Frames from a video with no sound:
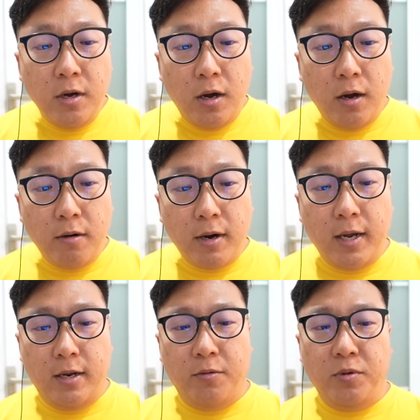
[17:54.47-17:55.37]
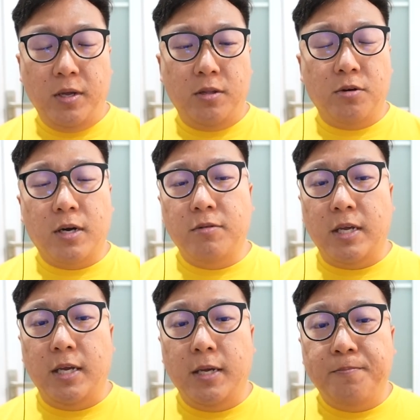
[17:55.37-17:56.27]
Alright, and we took out
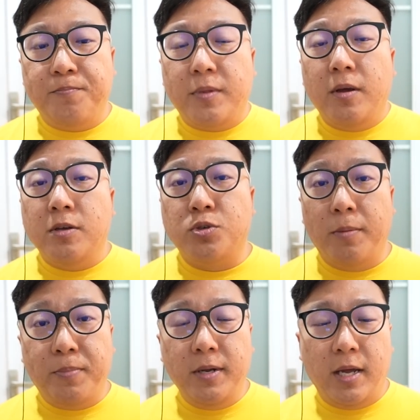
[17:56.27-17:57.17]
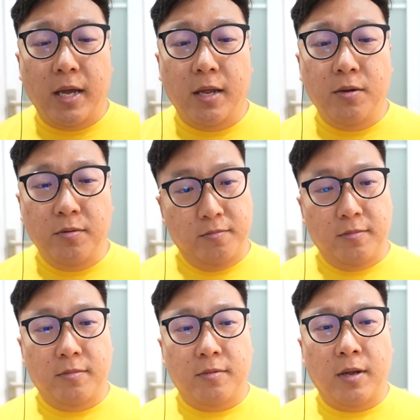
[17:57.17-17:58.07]
the Swampert, and
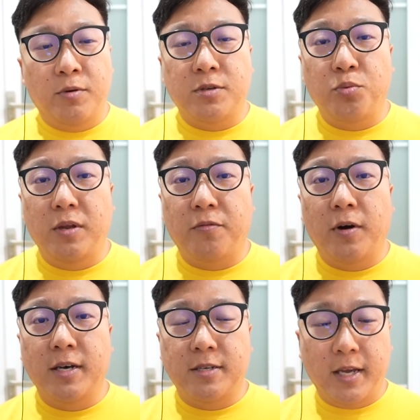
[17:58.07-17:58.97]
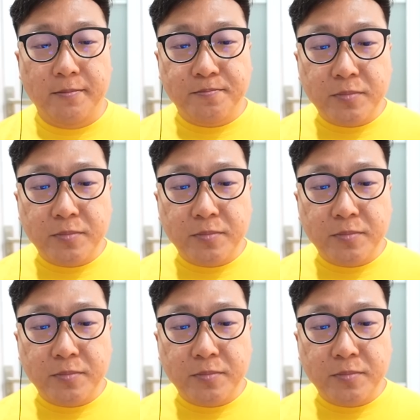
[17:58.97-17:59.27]
that was a win for us again.